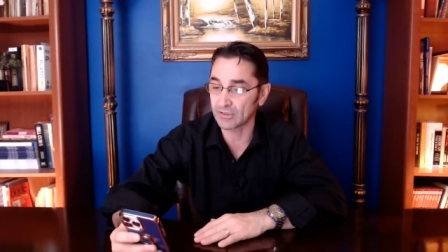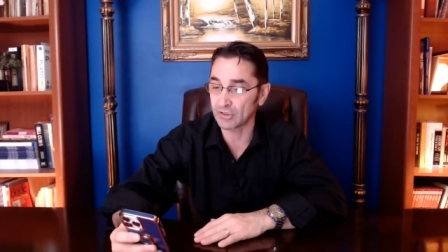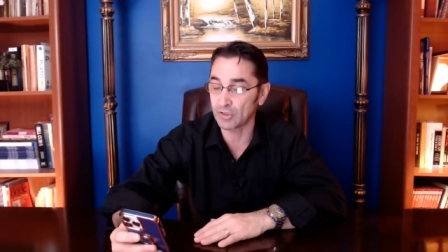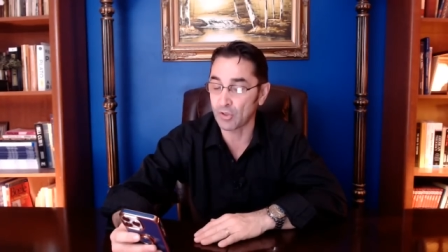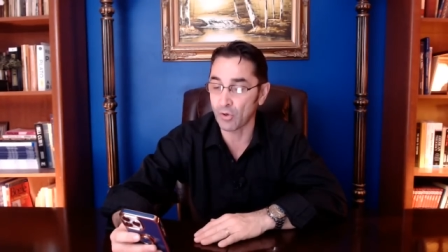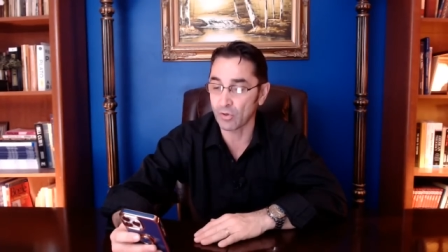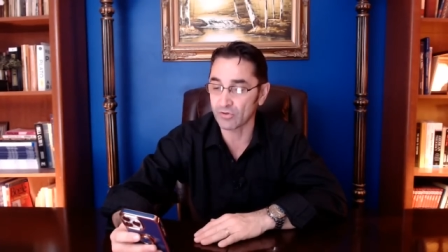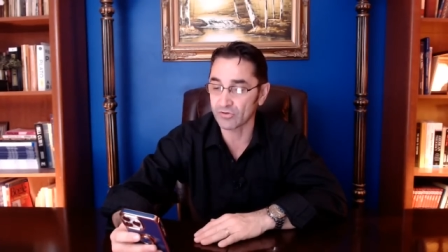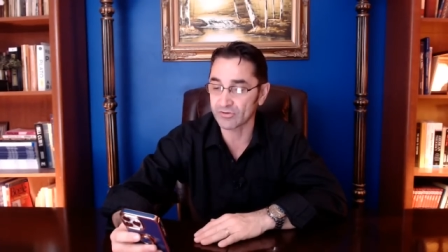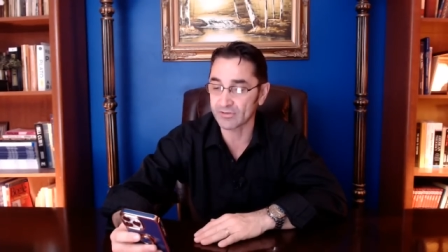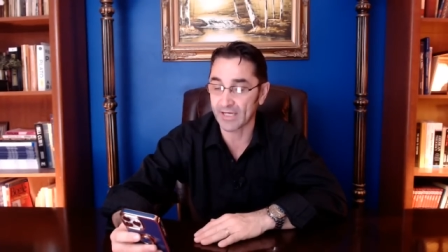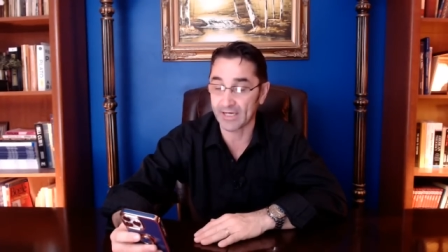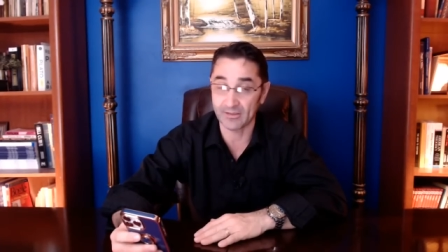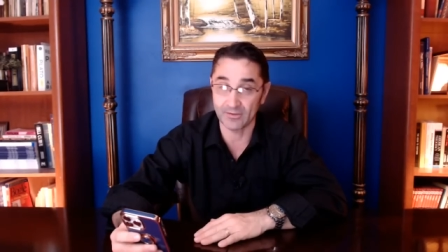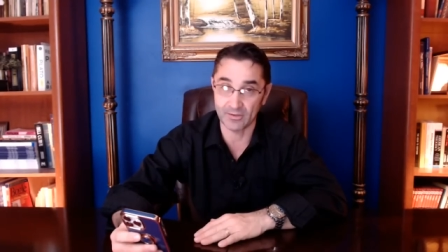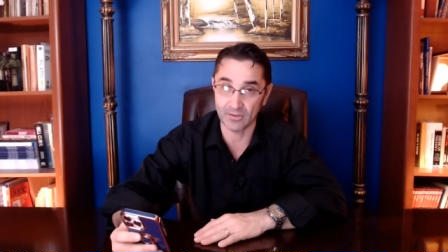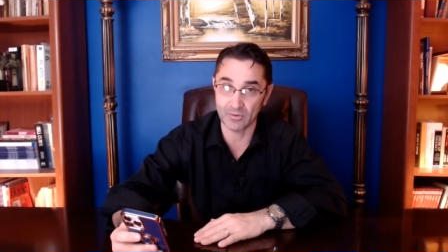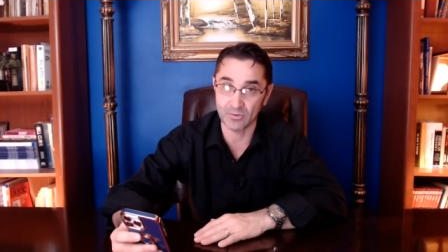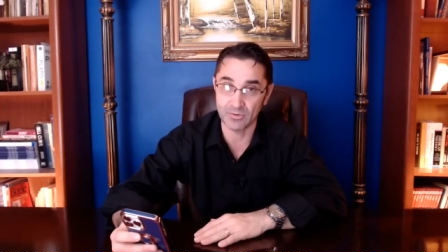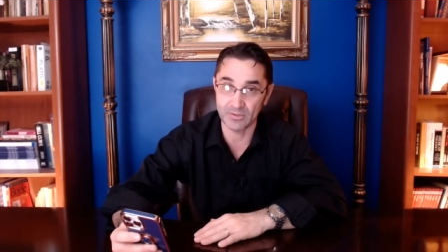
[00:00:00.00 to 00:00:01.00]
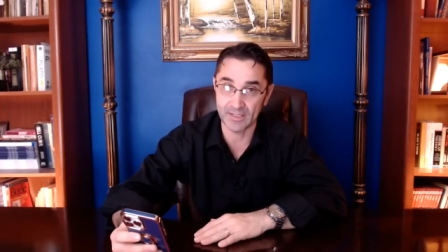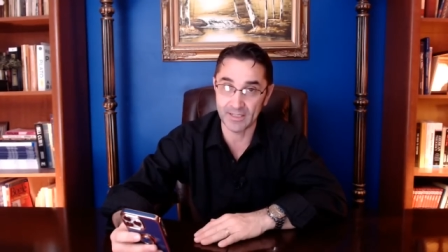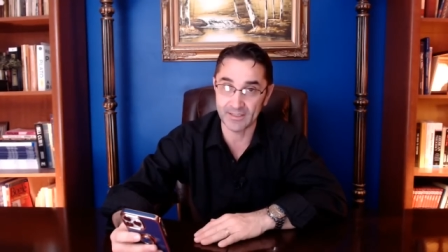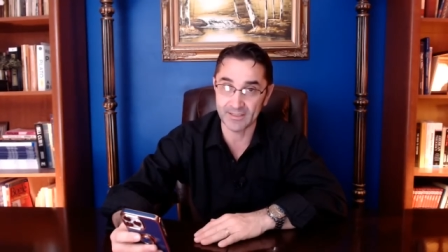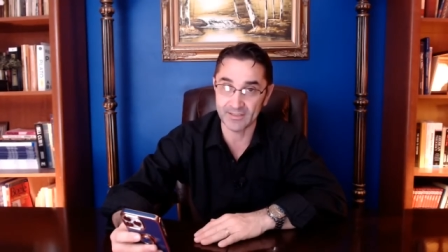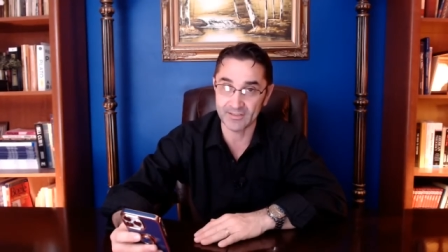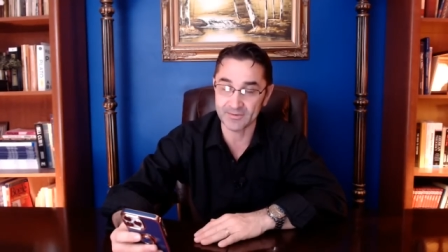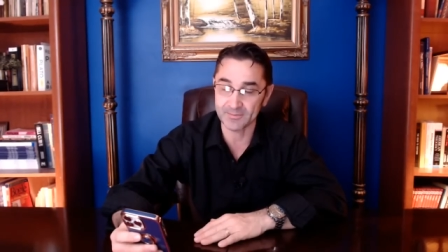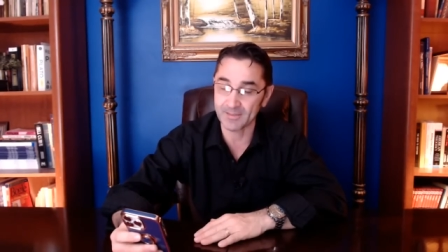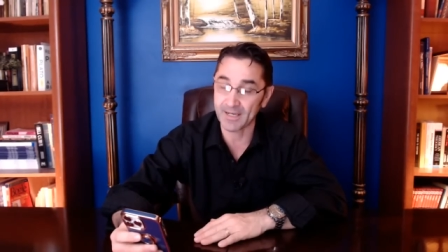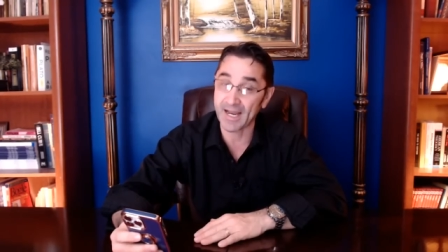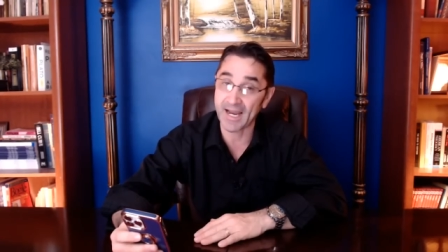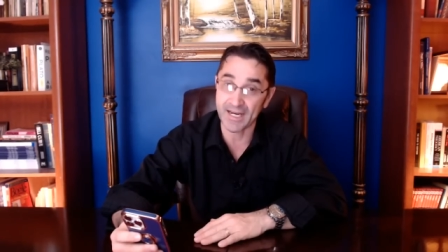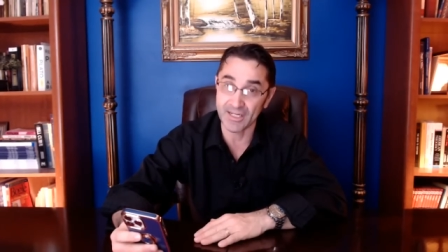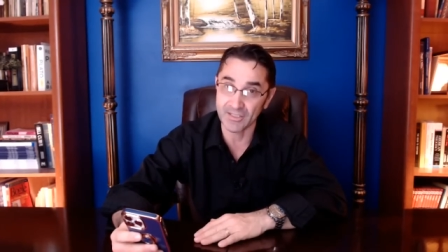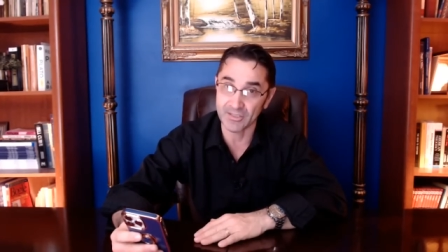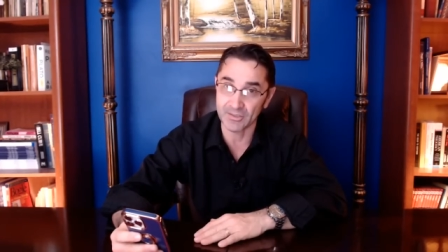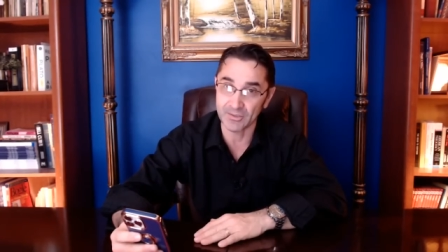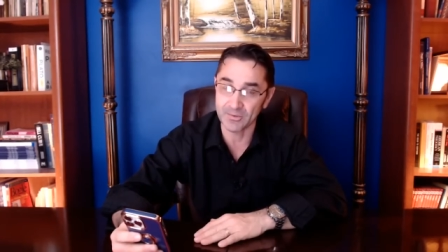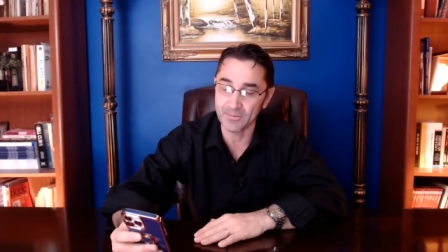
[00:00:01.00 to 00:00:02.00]
Goldstein. You know who that is? I
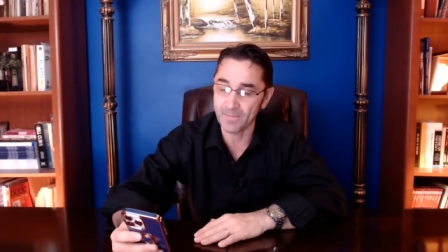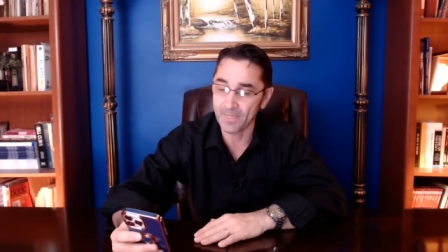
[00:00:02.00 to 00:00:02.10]
do.